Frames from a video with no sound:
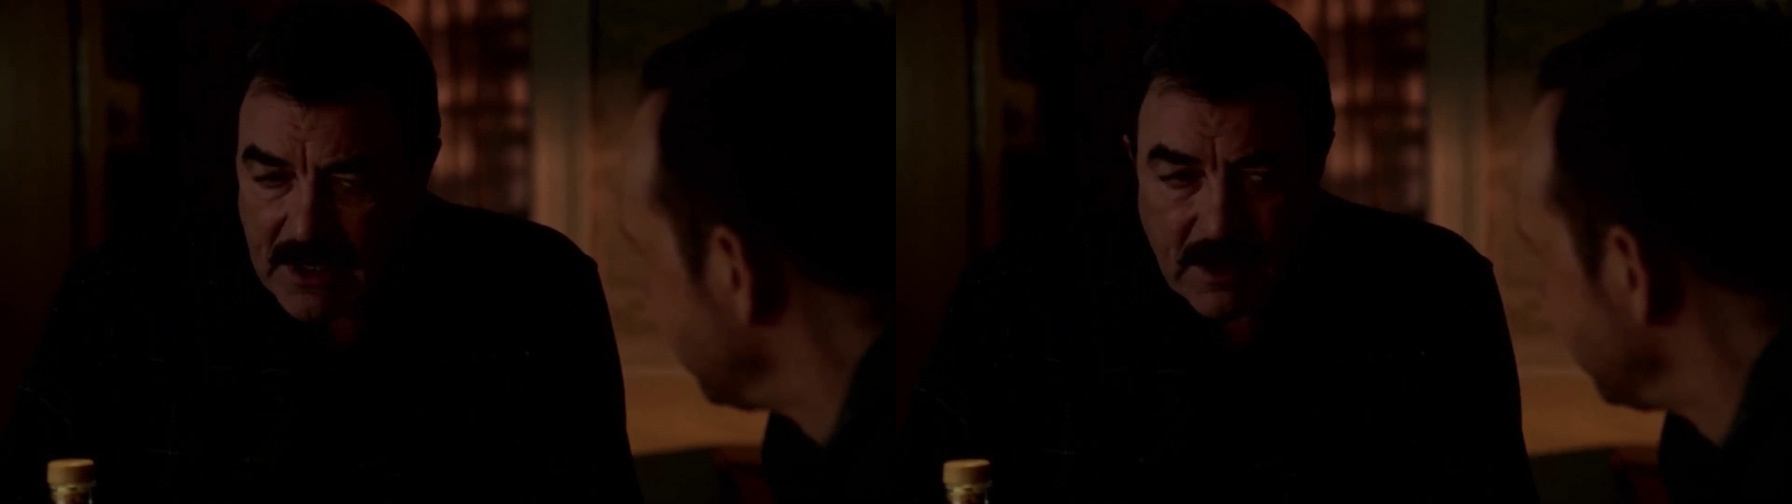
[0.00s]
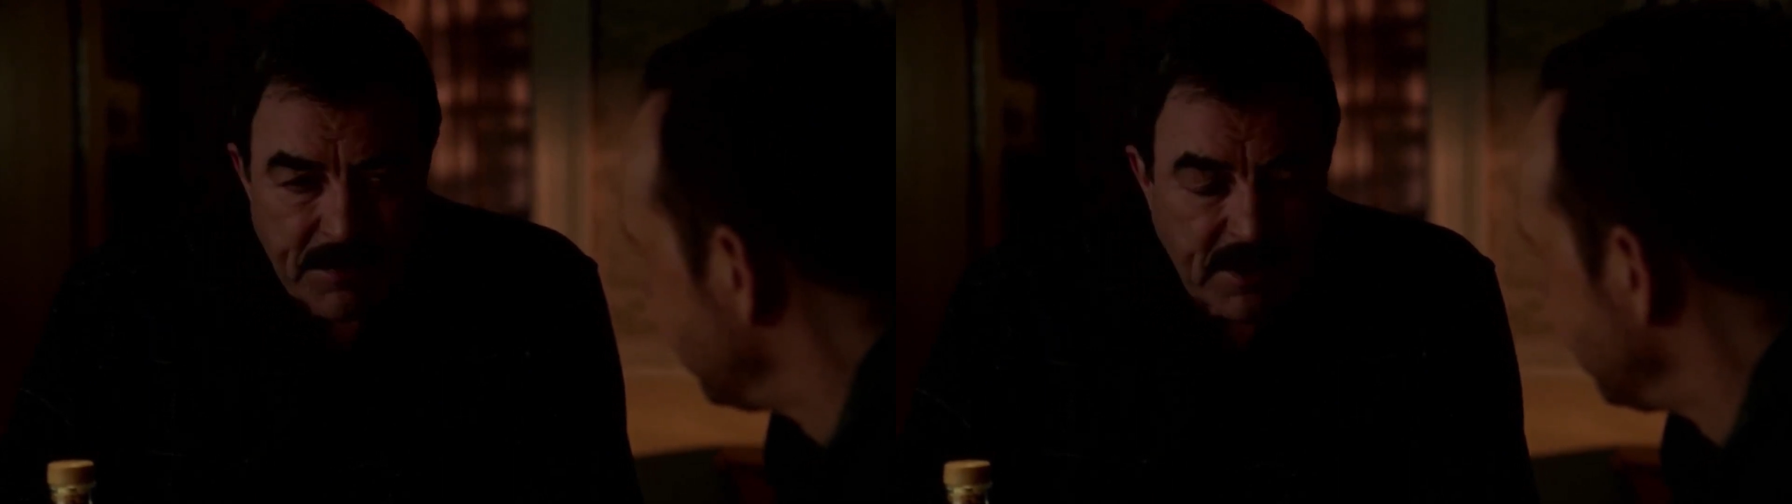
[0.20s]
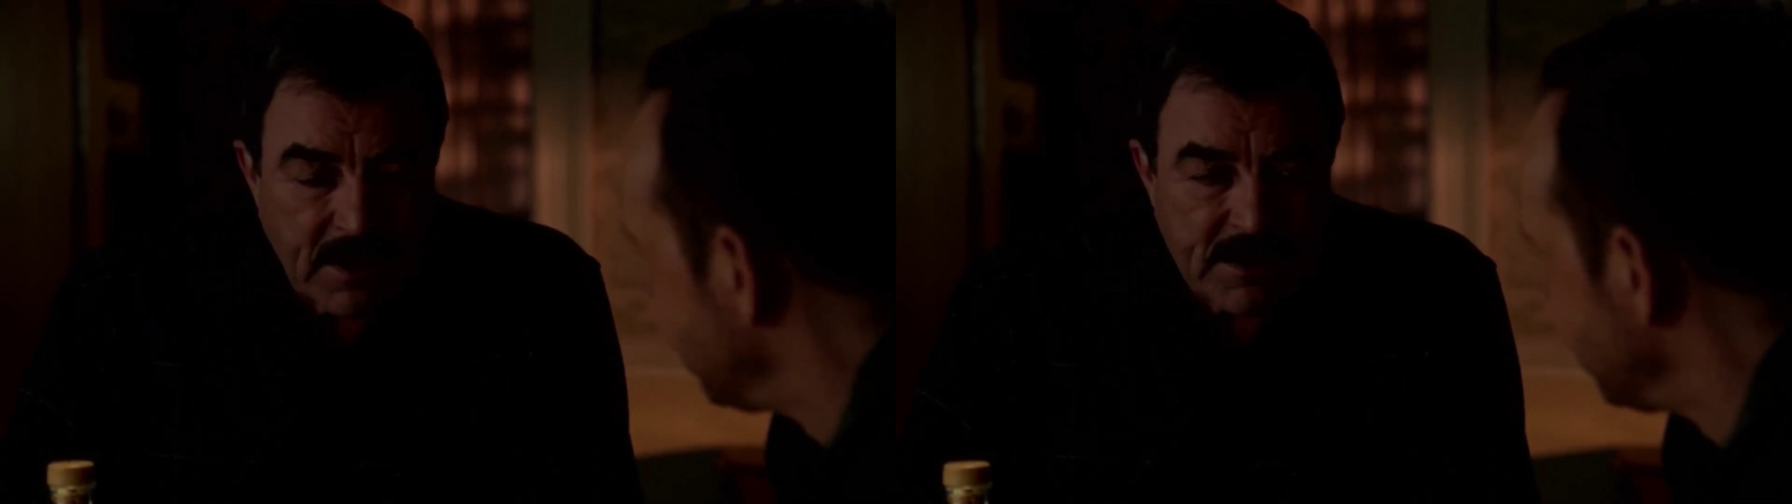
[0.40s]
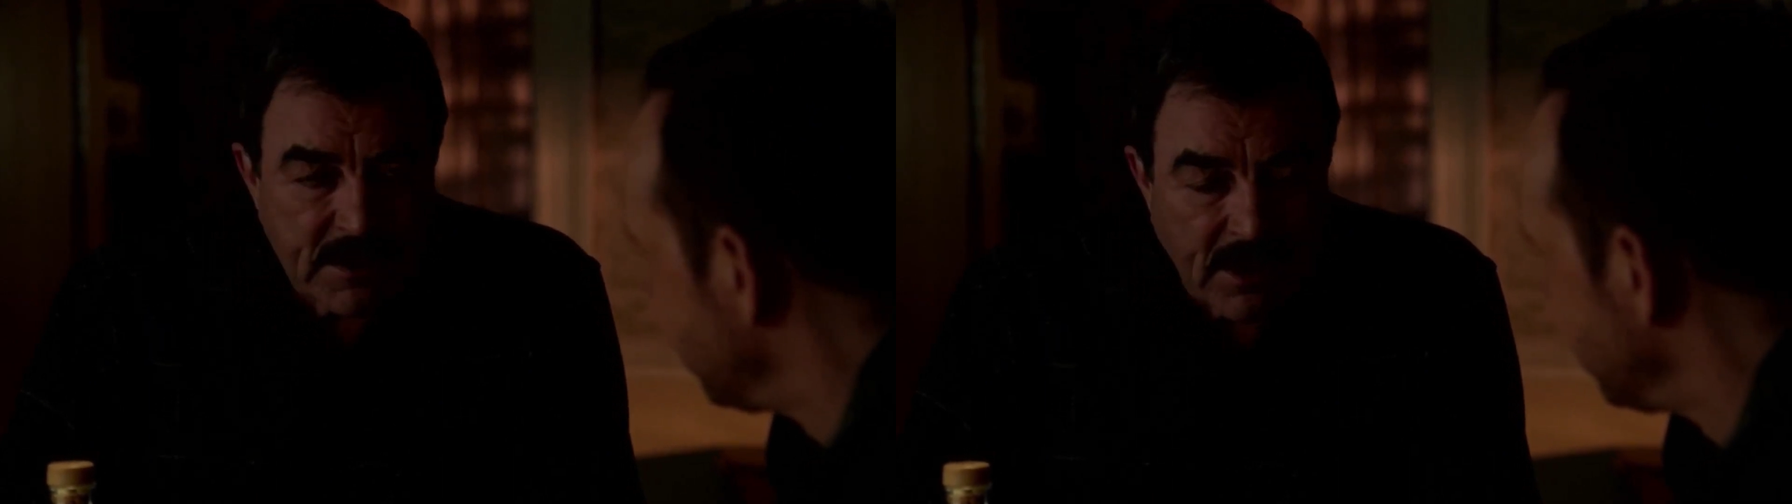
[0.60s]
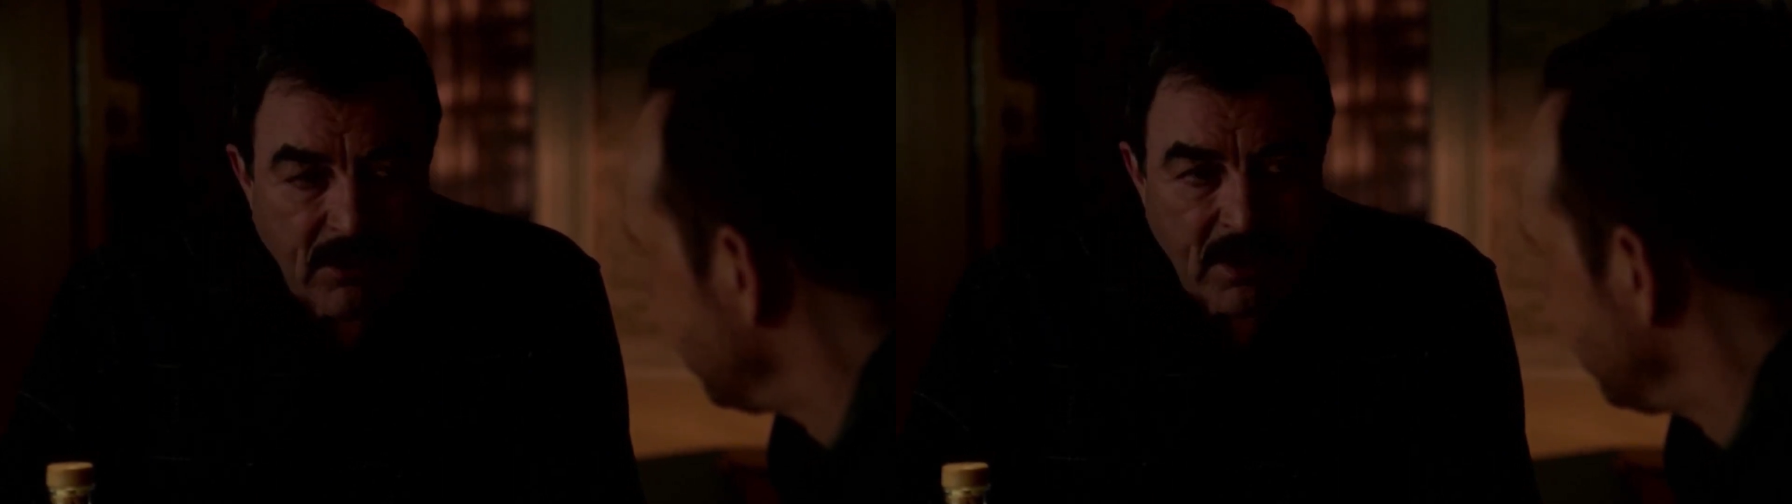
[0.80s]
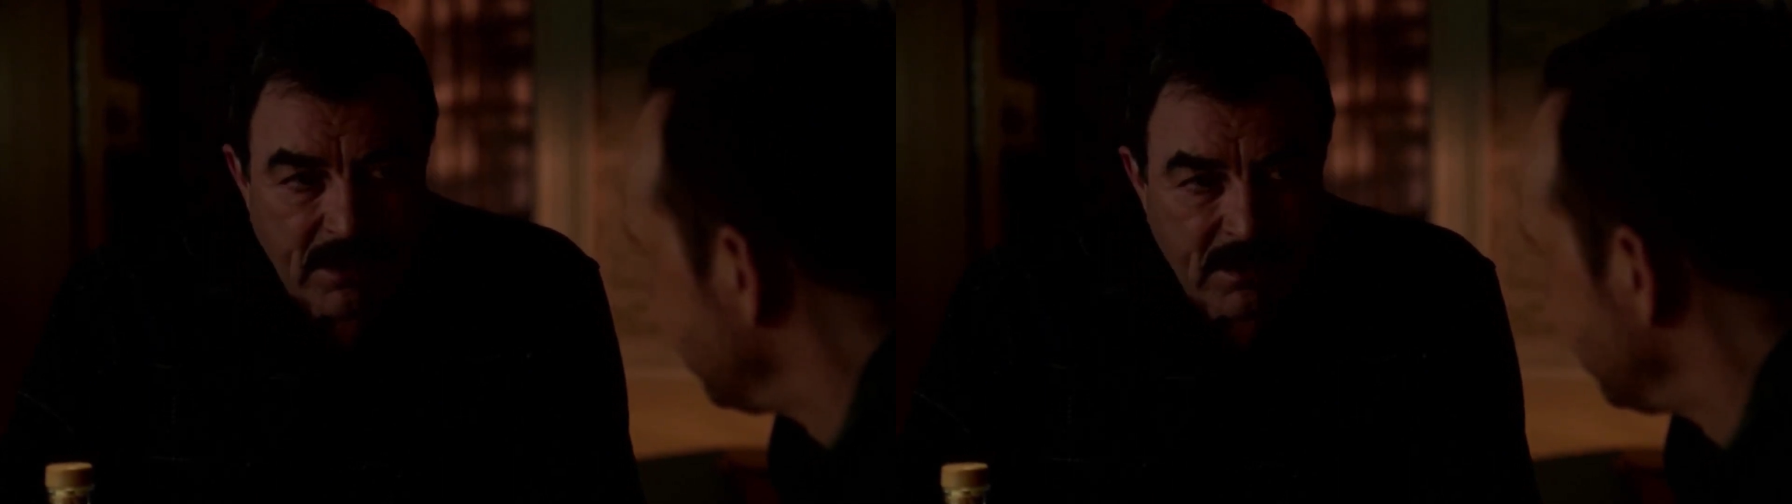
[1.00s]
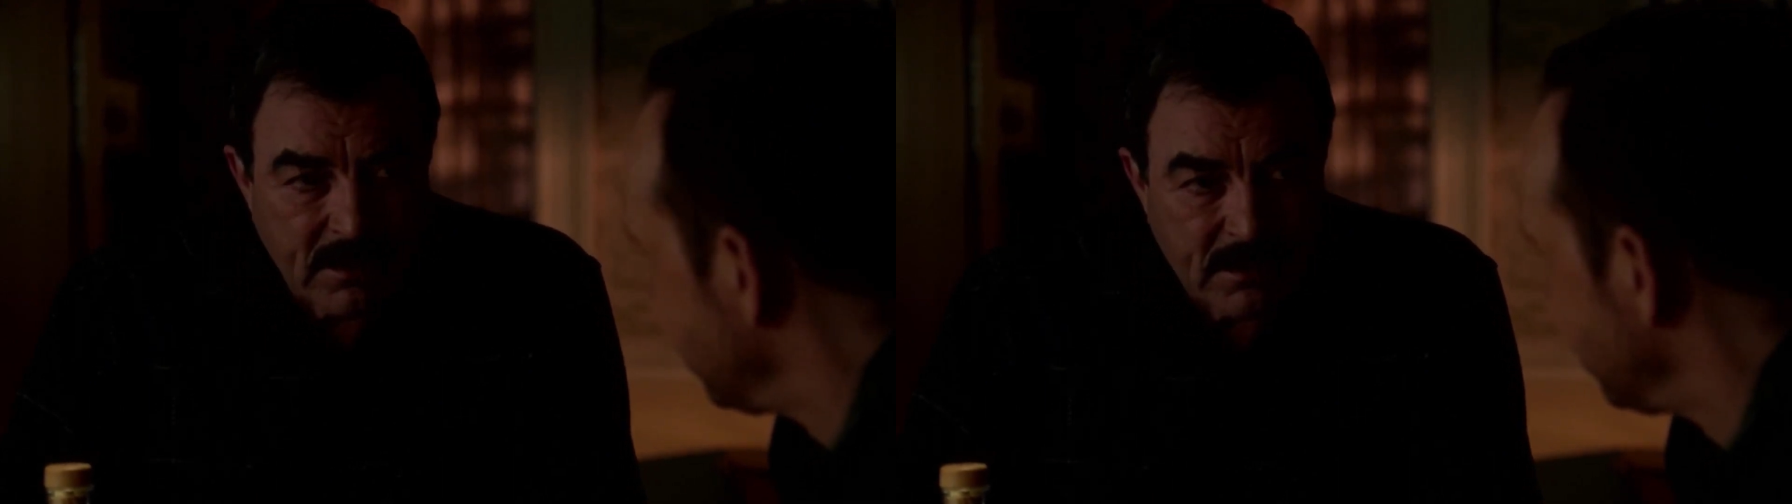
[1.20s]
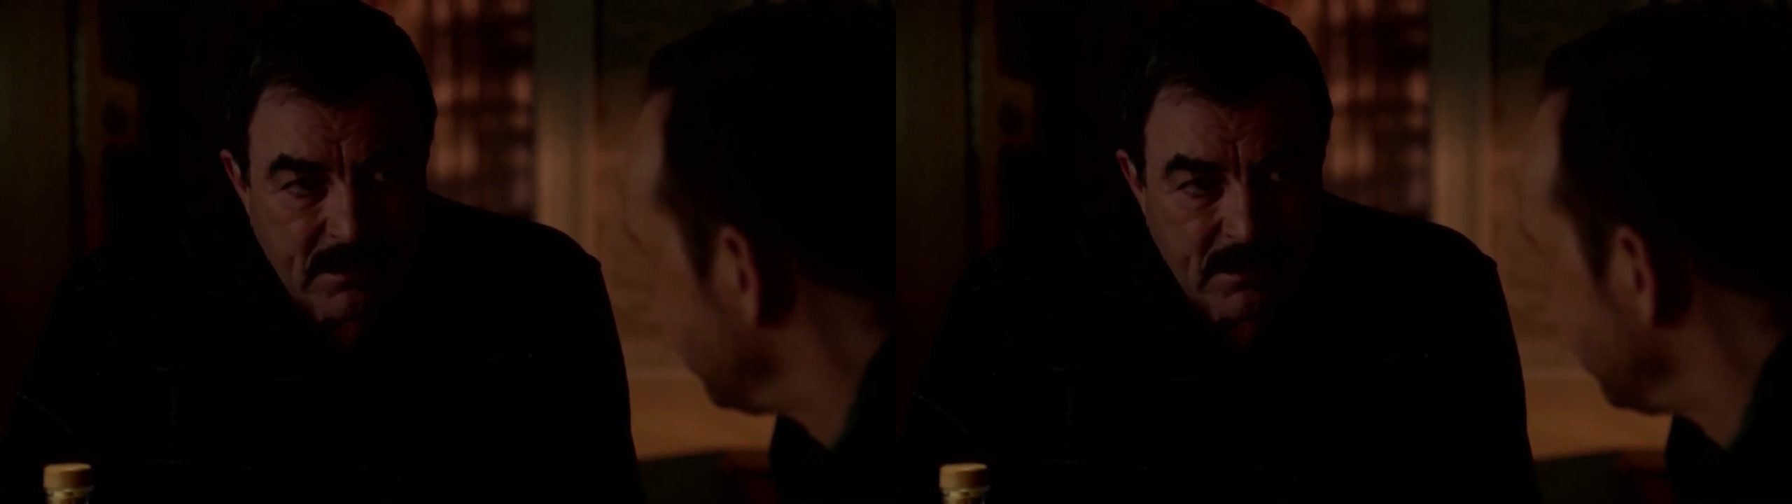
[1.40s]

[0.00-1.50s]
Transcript: shut up and listened to her.